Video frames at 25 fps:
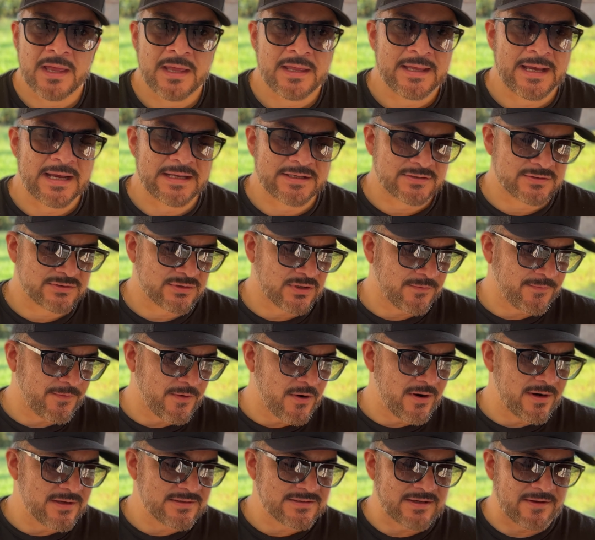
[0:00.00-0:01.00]
Yeah, so, so
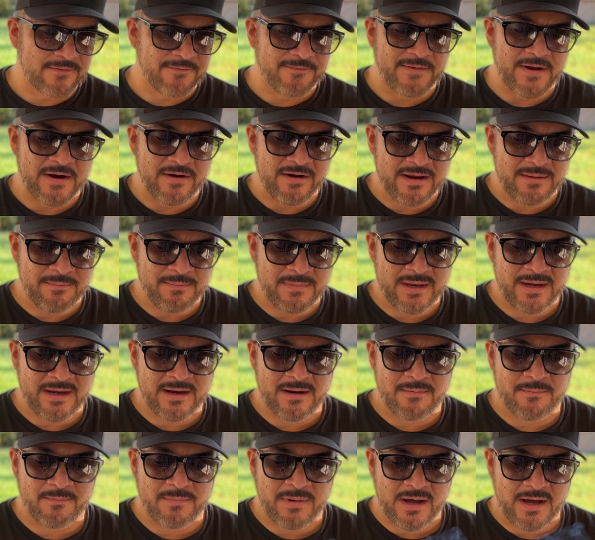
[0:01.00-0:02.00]
far it's a very
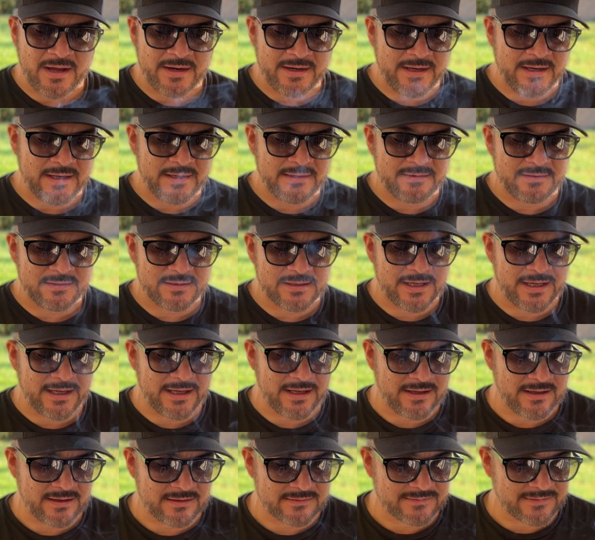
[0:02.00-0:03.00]
medium-bodied,
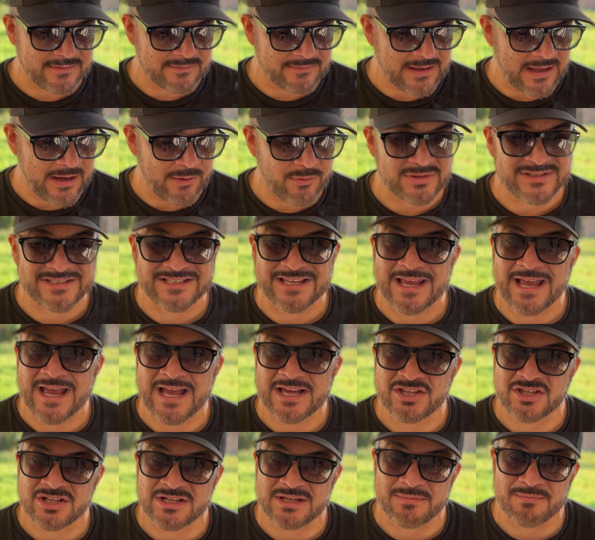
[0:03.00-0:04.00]
uh, I would say
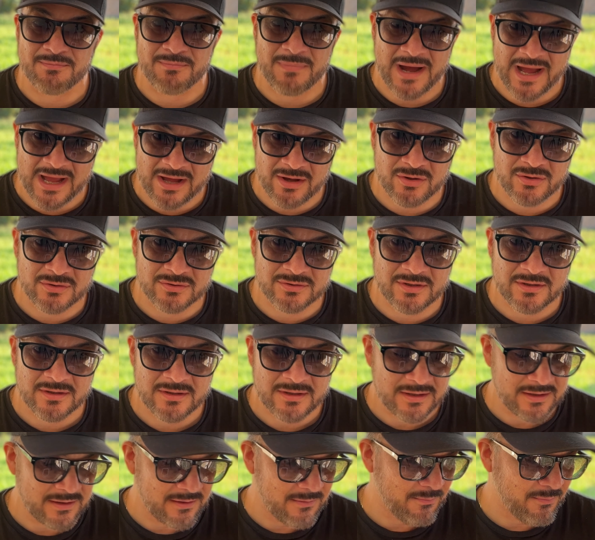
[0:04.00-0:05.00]
actually
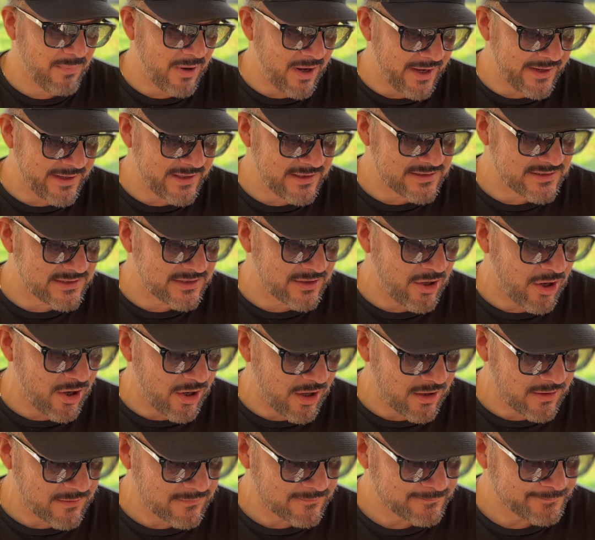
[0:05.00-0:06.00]
mild-bodied
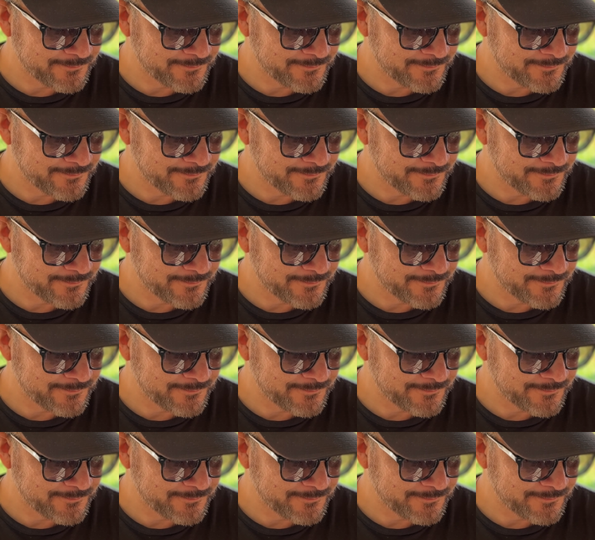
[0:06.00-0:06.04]
cigar.